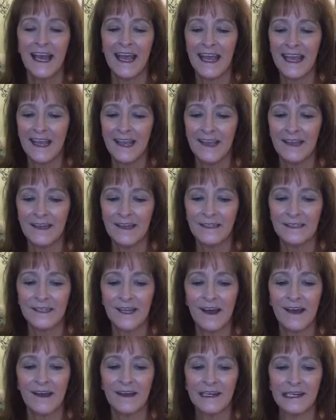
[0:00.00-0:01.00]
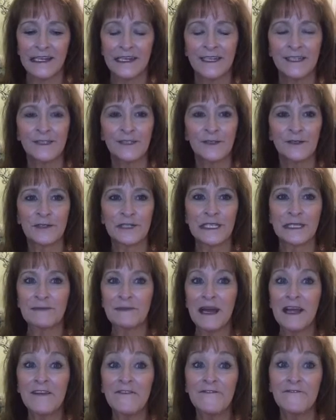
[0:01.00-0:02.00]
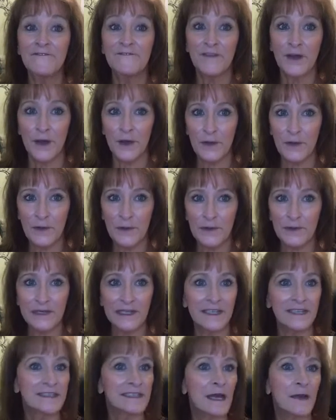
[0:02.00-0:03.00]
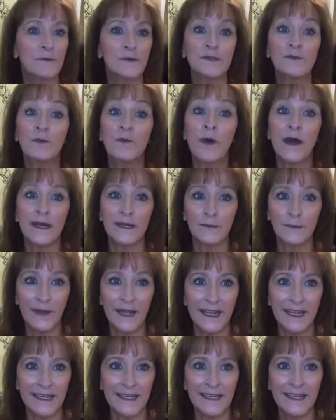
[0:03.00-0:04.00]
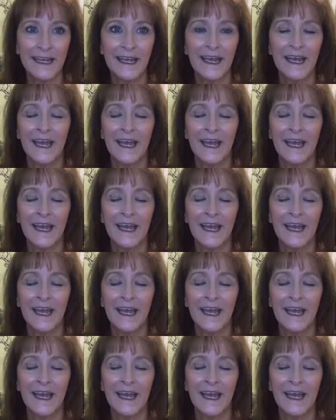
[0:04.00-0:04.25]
and I turned to my phone because I was wide awake